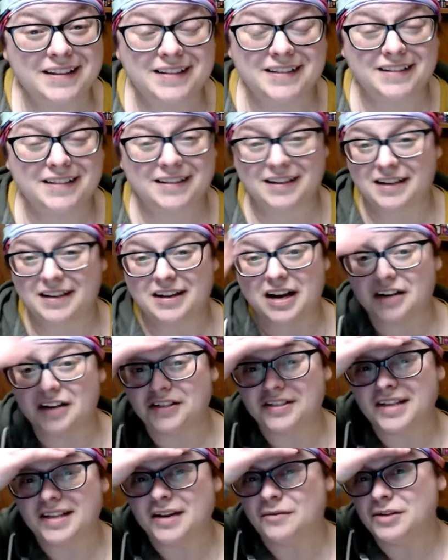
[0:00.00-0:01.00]
This like
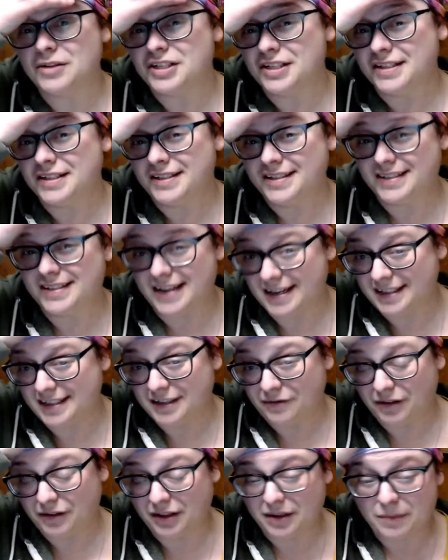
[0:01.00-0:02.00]
conscious language is
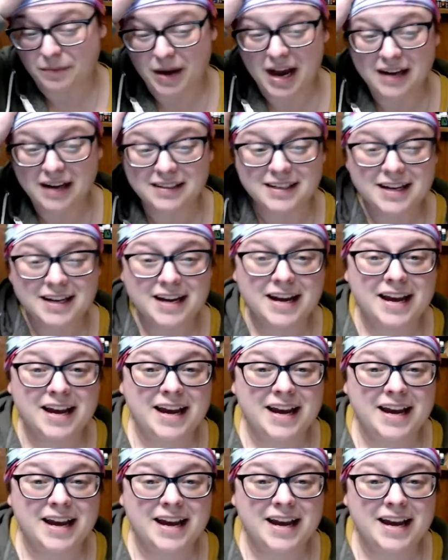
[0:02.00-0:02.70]
scientifically backed.